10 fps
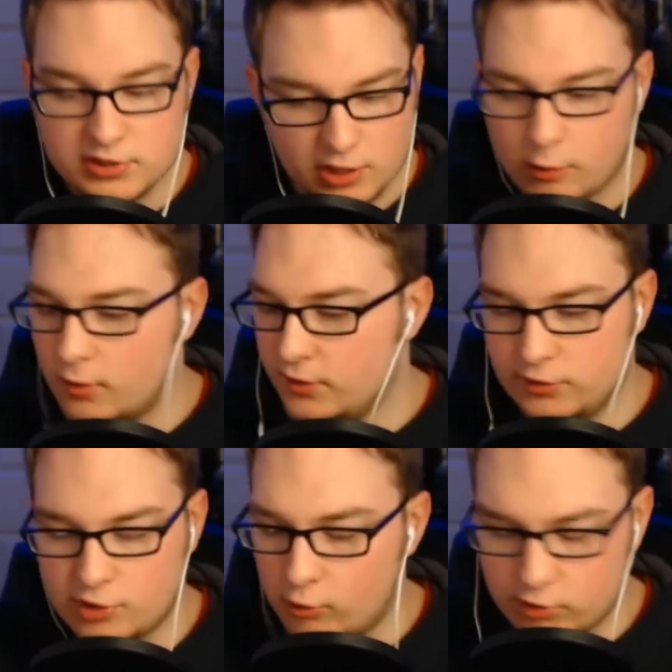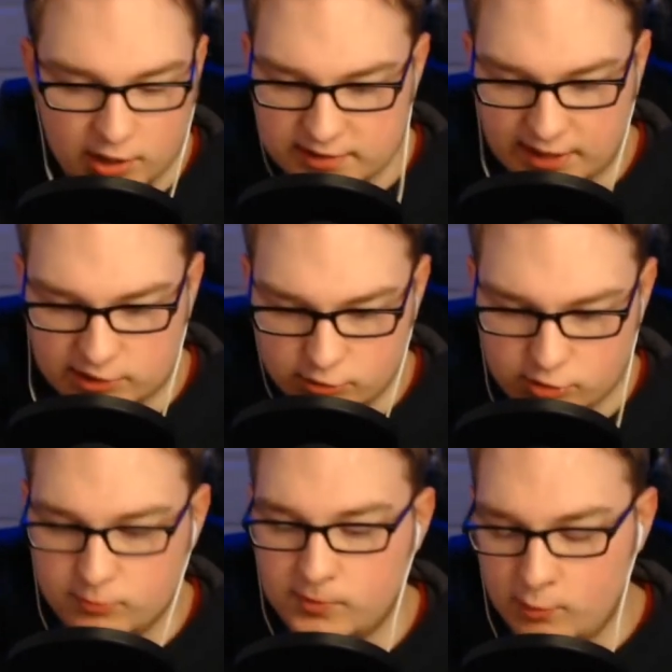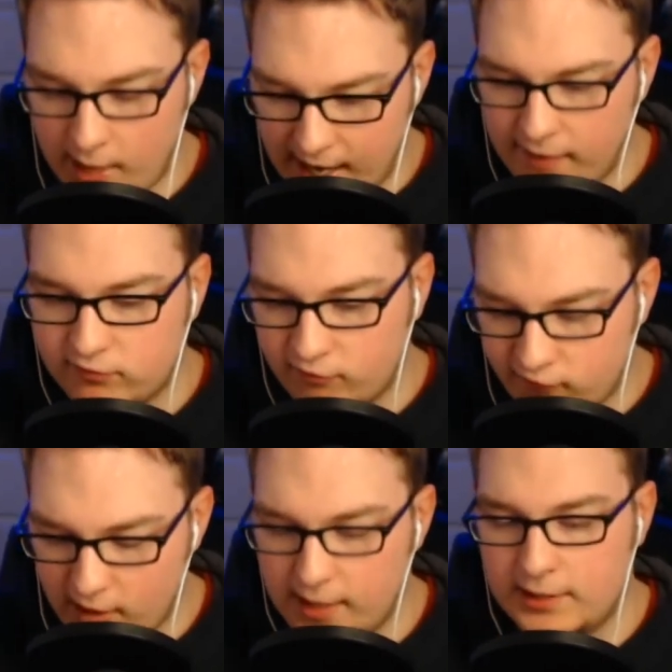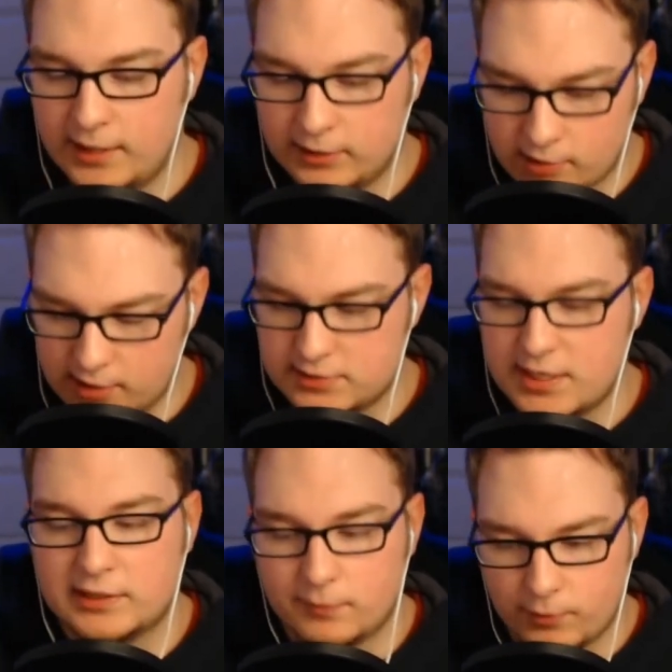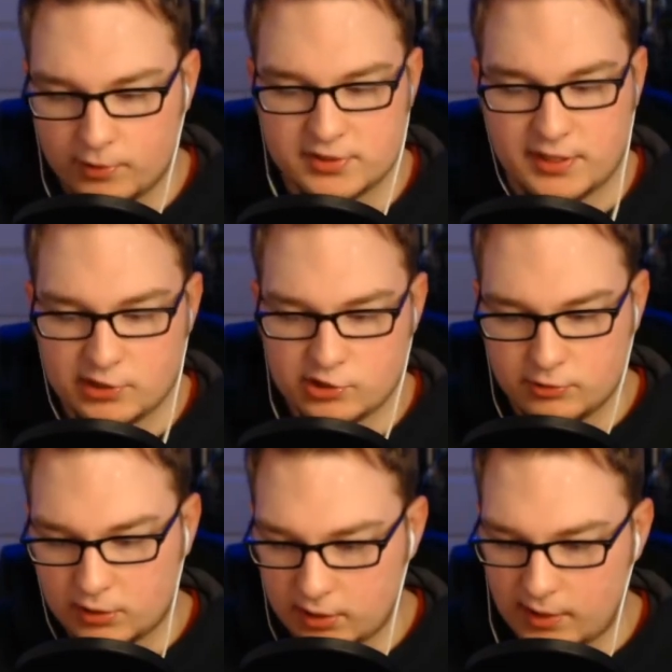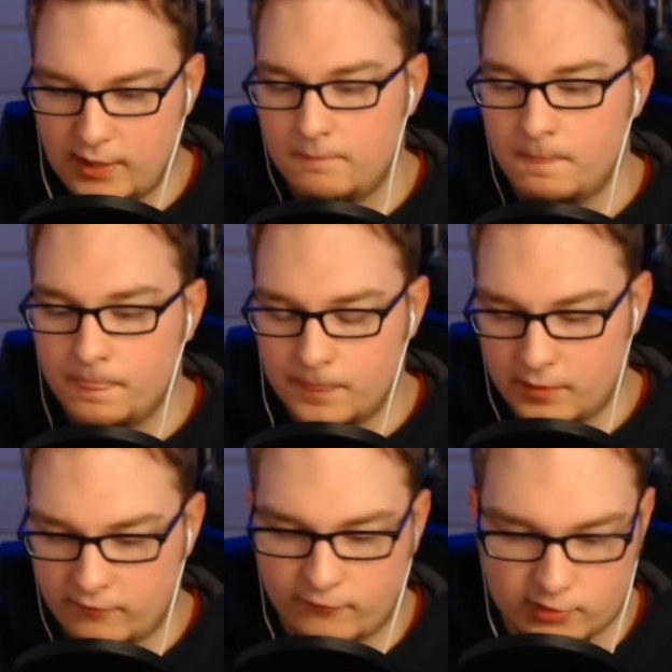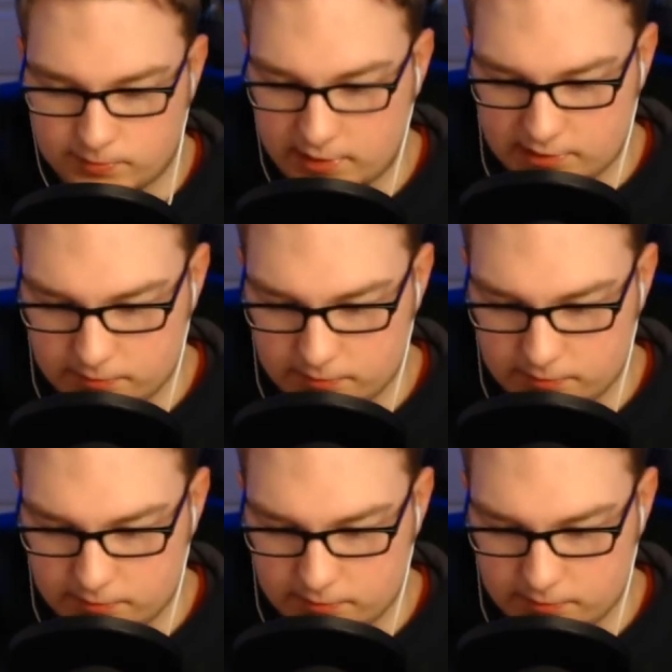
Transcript: So don't contact YouTube. You have to find and contact the person that issued the claim in the first place.